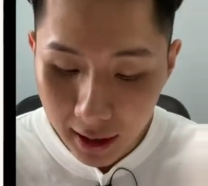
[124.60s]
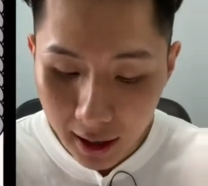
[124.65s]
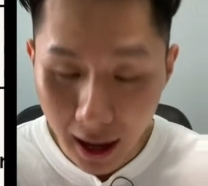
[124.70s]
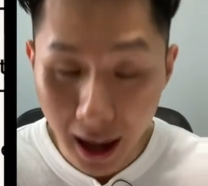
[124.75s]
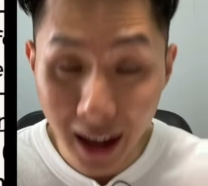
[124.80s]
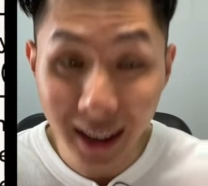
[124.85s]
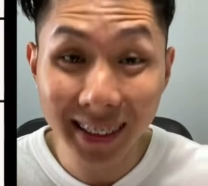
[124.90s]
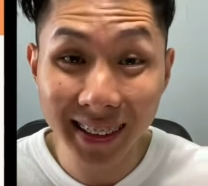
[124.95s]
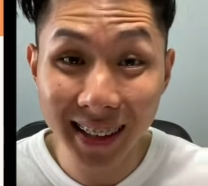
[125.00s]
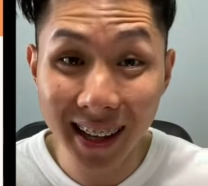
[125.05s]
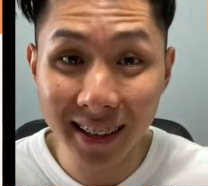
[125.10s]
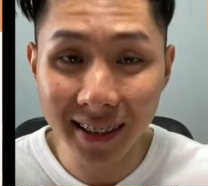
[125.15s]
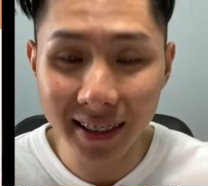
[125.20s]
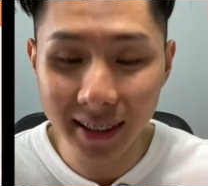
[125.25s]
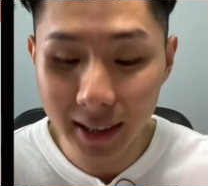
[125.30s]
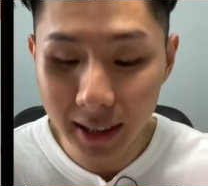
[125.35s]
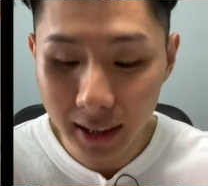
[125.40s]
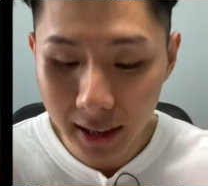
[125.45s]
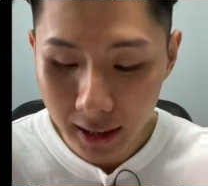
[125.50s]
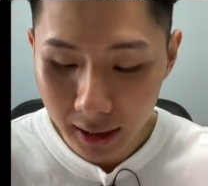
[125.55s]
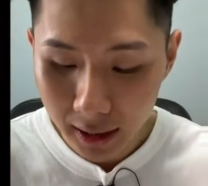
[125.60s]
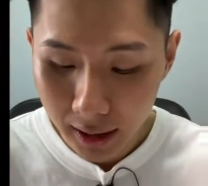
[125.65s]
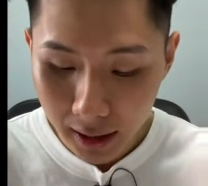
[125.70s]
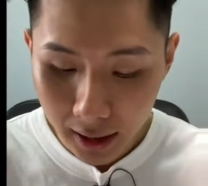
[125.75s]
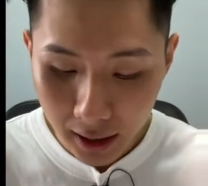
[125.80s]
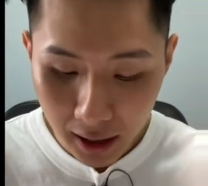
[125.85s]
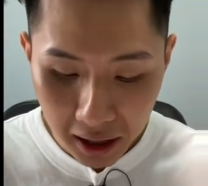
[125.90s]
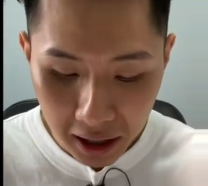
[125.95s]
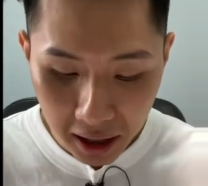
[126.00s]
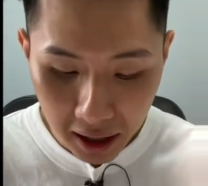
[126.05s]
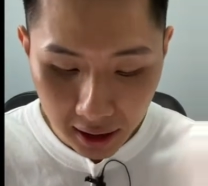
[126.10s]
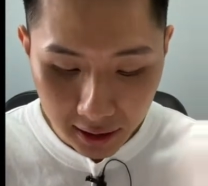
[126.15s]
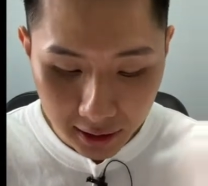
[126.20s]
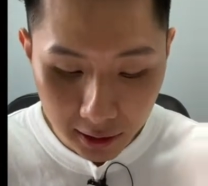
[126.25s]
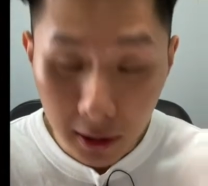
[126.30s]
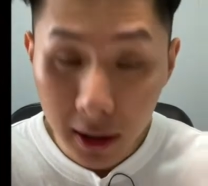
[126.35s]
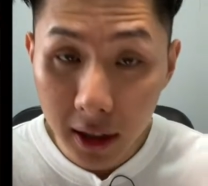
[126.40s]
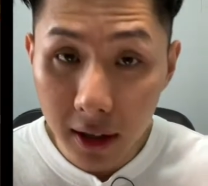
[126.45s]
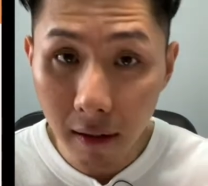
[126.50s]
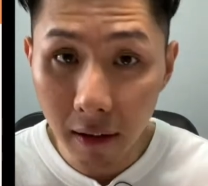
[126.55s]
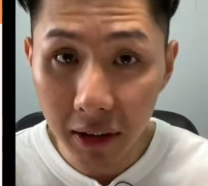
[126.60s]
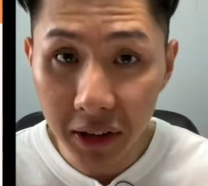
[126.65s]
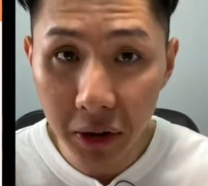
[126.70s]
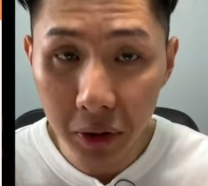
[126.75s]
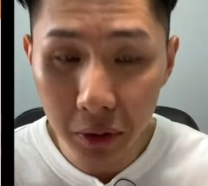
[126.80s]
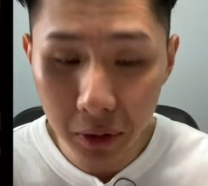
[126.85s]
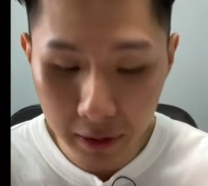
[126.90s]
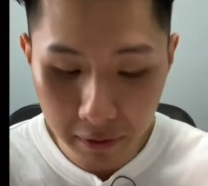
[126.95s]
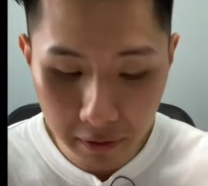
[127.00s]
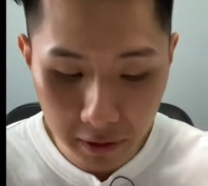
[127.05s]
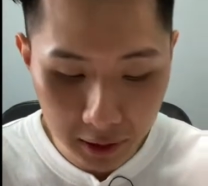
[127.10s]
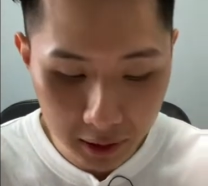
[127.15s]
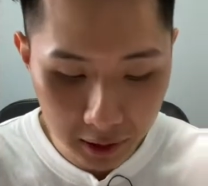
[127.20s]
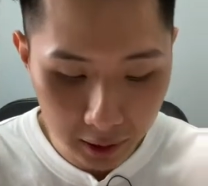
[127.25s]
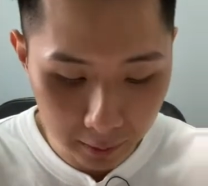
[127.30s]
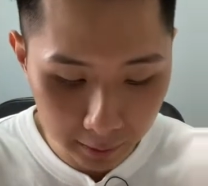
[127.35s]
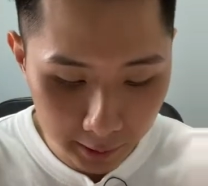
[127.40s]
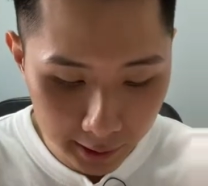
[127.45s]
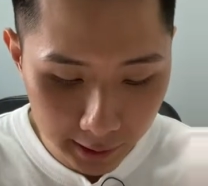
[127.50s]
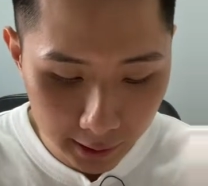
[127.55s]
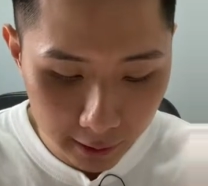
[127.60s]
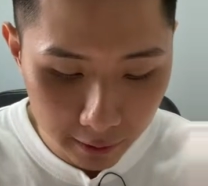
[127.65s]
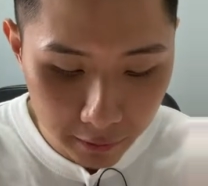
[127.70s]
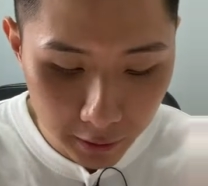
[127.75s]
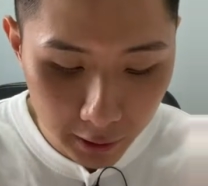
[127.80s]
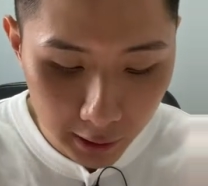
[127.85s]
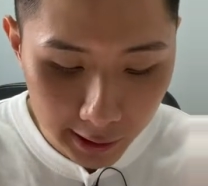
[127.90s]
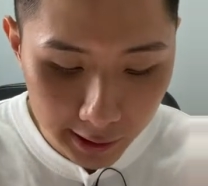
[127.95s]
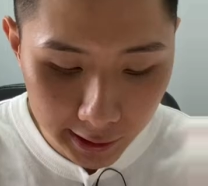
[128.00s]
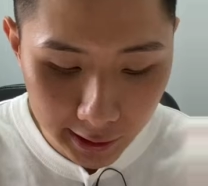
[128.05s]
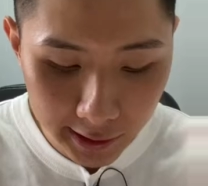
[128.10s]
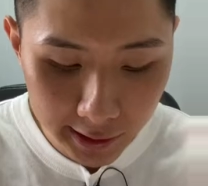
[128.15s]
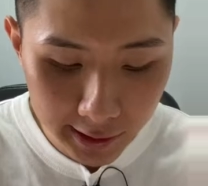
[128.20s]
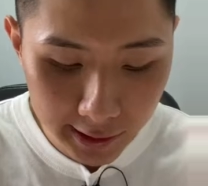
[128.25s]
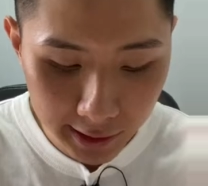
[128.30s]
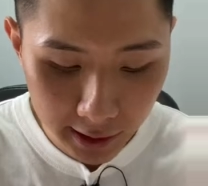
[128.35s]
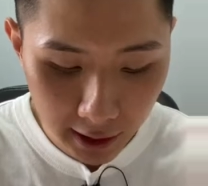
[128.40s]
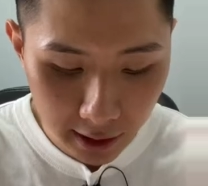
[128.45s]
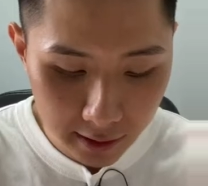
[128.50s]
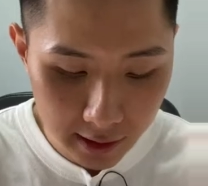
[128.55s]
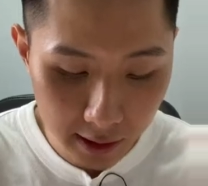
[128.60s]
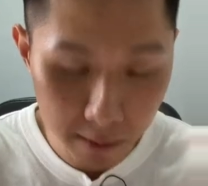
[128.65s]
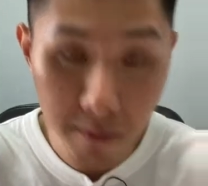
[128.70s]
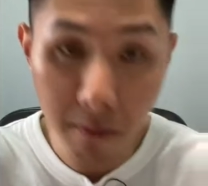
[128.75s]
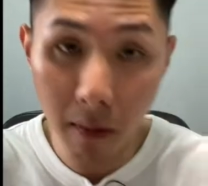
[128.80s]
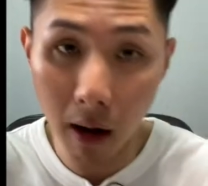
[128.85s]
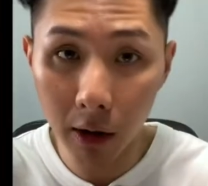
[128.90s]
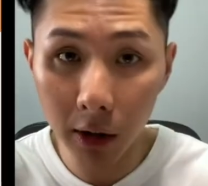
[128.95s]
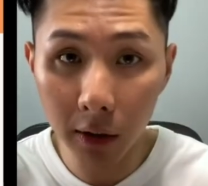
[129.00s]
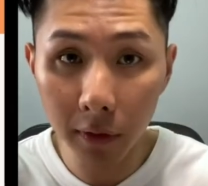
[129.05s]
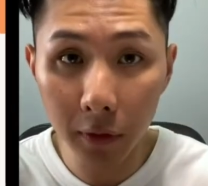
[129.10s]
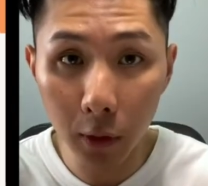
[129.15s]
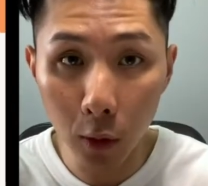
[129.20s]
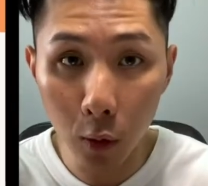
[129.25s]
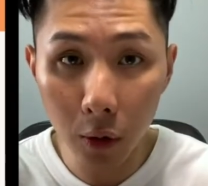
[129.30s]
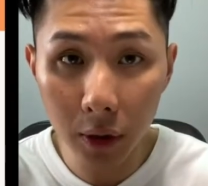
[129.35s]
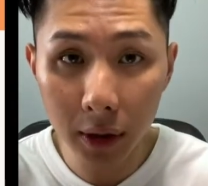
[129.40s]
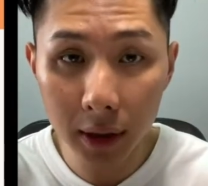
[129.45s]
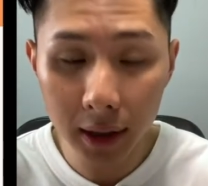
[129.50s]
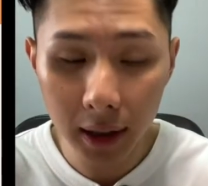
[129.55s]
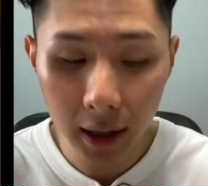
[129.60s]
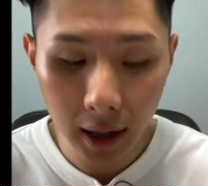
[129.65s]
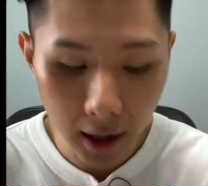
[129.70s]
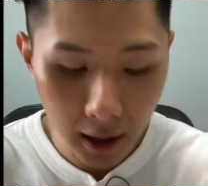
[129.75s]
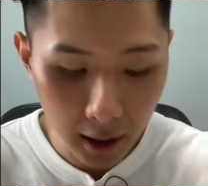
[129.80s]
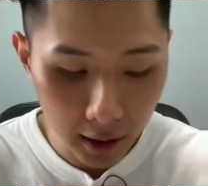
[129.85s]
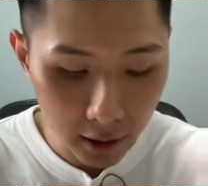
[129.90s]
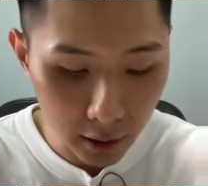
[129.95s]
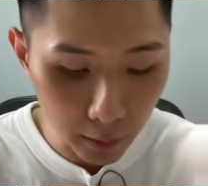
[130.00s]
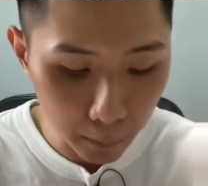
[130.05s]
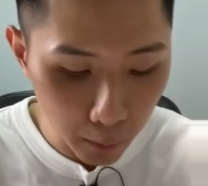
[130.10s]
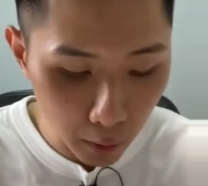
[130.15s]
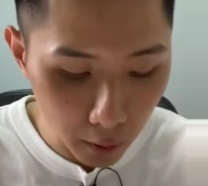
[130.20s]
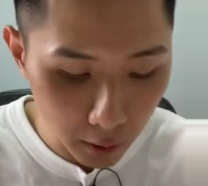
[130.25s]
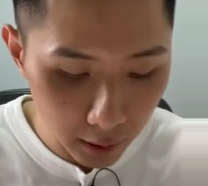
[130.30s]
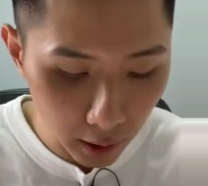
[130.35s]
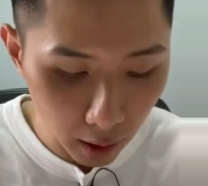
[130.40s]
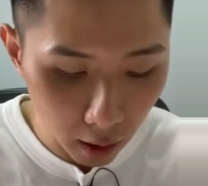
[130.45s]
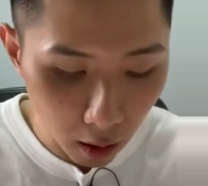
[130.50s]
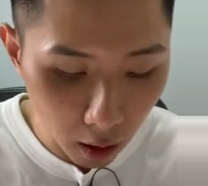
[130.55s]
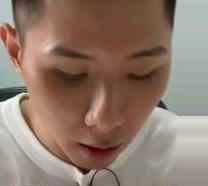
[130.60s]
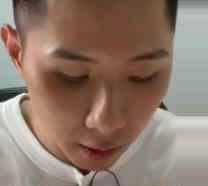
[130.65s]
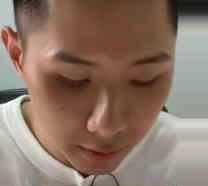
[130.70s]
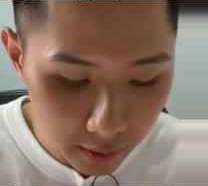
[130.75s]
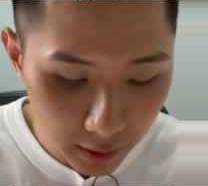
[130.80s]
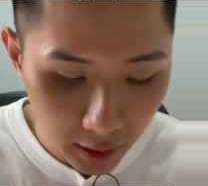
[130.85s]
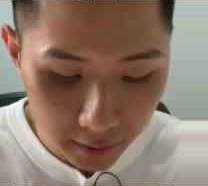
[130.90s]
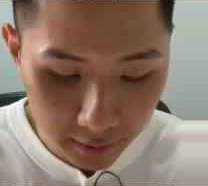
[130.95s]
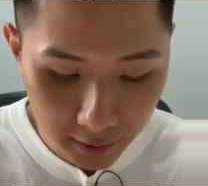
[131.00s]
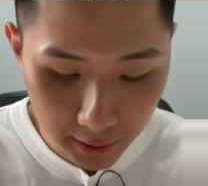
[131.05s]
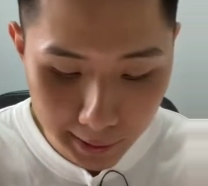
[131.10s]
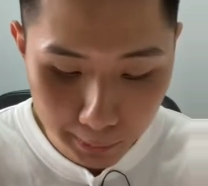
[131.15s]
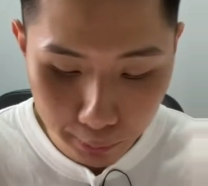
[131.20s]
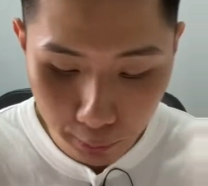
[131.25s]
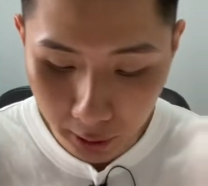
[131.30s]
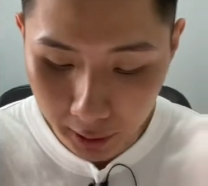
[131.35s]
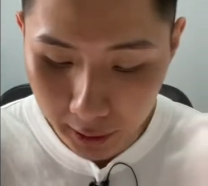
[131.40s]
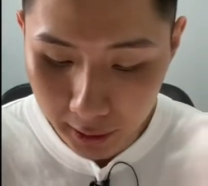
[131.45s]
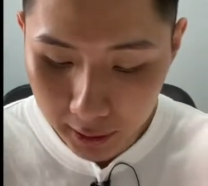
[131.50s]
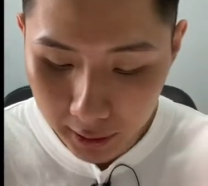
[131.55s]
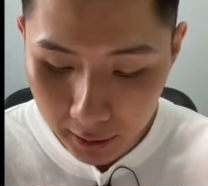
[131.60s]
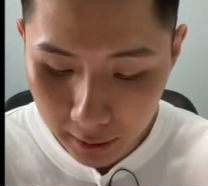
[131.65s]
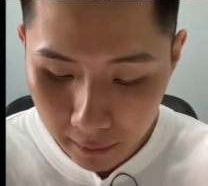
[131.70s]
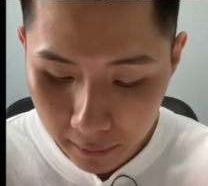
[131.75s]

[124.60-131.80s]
extend? So here are two different terms. First is the amount of load you put on the spring.